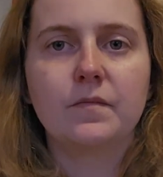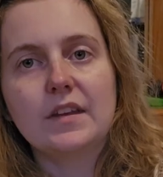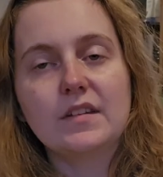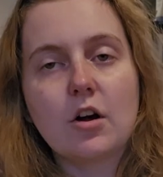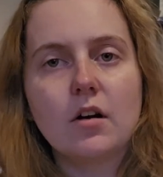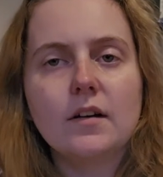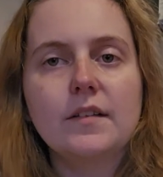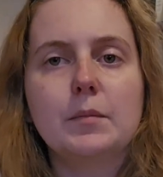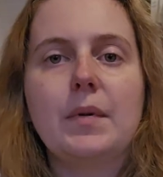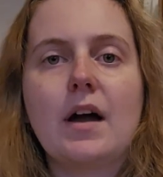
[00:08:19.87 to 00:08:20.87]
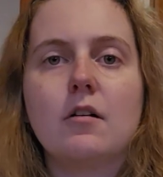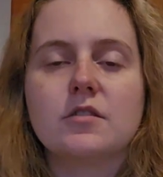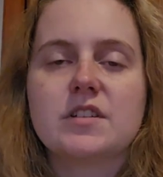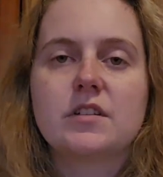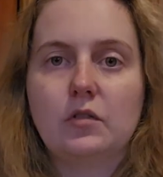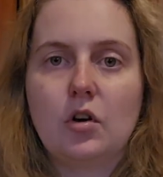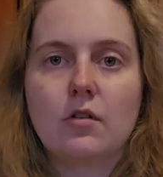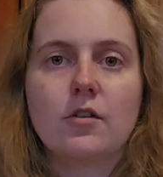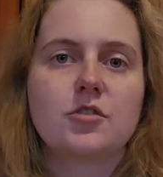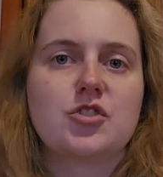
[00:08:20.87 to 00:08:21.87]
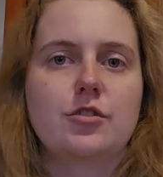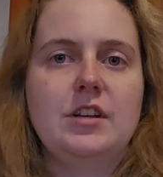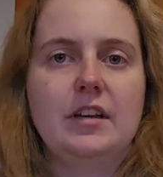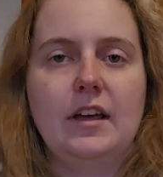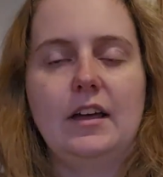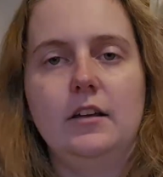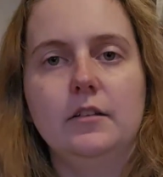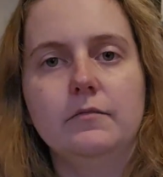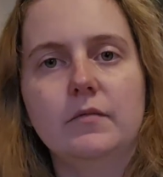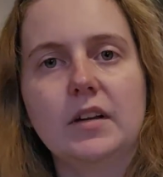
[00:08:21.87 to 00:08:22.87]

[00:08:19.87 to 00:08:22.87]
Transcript: This card is about the longer journey ahead.